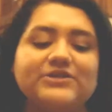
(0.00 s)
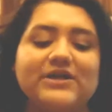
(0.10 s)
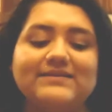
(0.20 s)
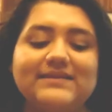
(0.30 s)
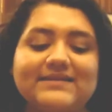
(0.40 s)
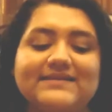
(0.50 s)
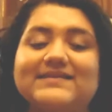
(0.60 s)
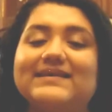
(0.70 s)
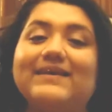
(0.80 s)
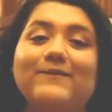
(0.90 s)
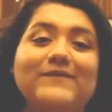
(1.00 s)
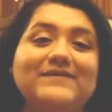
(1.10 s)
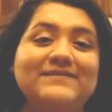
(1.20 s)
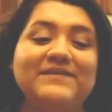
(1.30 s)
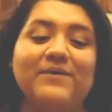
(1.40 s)
I tried this. It
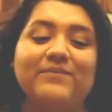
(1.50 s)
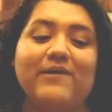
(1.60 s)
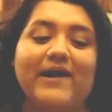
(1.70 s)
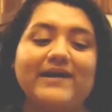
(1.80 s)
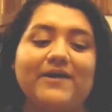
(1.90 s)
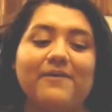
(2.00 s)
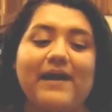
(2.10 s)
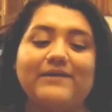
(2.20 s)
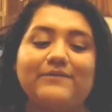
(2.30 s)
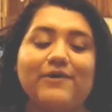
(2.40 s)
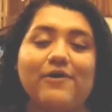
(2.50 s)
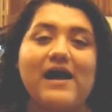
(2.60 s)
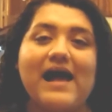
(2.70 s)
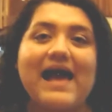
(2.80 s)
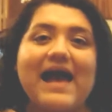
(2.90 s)
was no bueno. I don't know
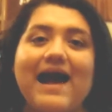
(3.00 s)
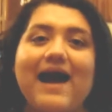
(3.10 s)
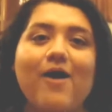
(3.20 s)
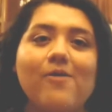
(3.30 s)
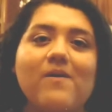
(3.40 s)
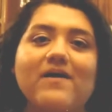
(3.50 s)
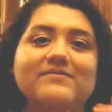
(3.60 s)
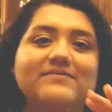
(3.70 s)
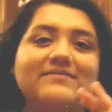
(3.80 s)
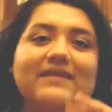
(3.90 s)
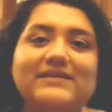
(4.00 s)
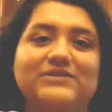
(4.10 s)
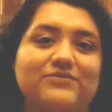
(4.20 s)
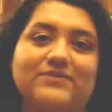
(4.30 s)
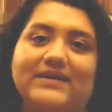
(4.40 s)
how they
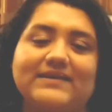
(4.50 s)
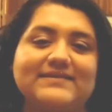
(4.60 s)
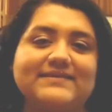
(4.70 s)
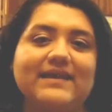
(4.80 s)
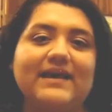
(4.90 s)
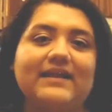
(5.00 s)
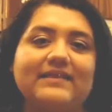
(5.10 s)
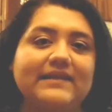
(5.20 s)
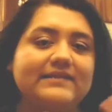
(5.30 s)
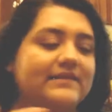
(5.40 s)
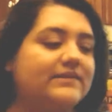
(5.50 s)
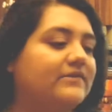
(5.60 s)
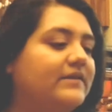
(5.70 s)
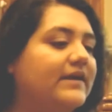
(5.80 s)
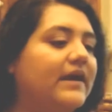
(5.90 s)
do this. Like
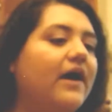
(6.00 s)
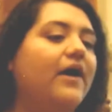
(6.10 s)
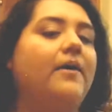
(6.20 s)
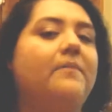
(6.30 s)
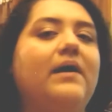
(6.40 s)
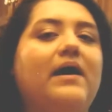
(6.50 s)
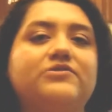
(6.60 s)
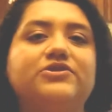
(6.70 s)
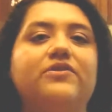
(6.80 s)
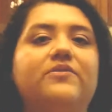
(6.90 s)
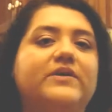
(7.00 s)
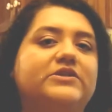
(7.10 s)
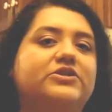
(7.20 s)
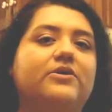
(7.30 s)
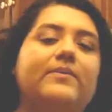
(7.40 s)
literally, I'll show the
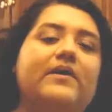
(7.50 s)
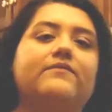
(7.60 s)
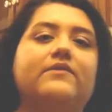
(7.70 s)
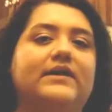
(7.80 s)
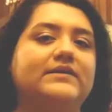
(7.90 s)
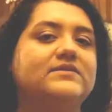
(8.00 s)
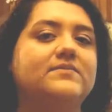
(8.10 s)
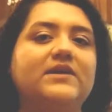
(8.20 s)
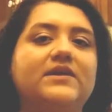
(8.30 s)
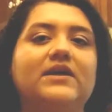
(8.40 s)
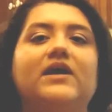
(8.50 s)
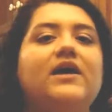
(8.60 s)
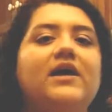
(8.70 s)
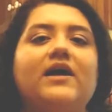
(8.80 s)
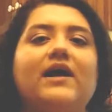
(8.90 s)
picture above or next to me.
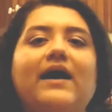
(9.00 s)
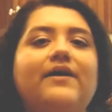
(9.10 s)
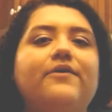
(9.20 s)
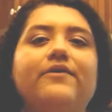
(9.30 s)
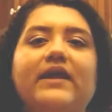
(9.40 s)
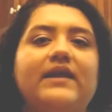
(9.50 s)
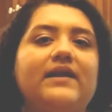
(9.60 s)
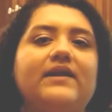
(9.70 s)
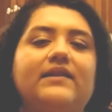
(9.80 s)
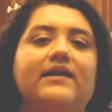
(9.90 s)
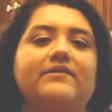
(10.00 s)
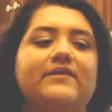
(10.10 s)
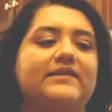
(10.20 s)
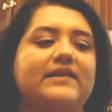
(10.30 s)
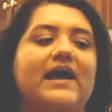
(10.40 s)
How do they get it layered
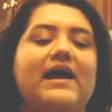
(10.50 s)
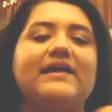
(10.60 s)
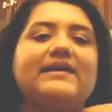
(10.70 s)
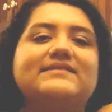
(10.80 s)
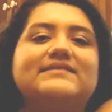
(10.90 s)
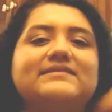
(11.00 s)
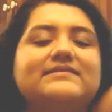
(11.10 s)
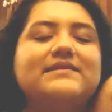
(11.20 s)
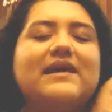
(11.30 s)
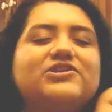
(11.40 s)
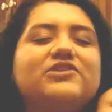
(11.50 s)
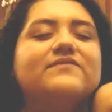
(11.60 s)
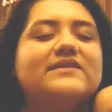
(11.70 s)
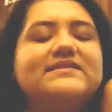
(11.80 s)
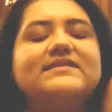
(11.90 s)
like that? I guess I should
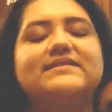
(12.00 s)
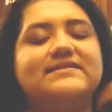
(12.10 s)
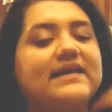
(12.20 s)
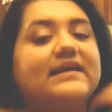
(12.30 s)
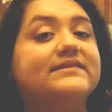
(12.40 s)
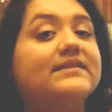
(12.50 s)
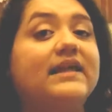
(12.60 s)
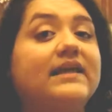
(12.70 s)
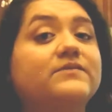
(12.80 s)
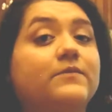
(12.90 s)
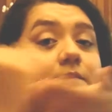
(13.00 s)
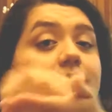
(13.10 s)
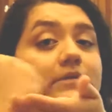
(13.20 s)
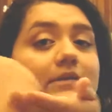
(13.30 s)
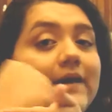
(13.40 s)
have listened in science class when we
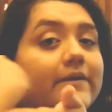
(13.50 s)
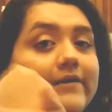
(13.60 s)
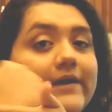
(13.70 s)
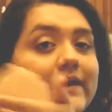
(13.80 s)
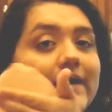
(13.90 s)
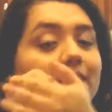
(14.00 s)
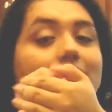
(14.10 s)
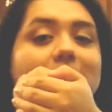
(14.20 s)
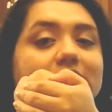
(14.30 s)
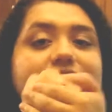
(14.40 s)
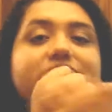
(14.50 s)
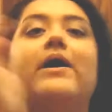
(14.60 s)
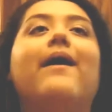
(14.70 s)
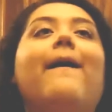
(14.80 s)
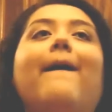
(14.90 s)
were layering colors,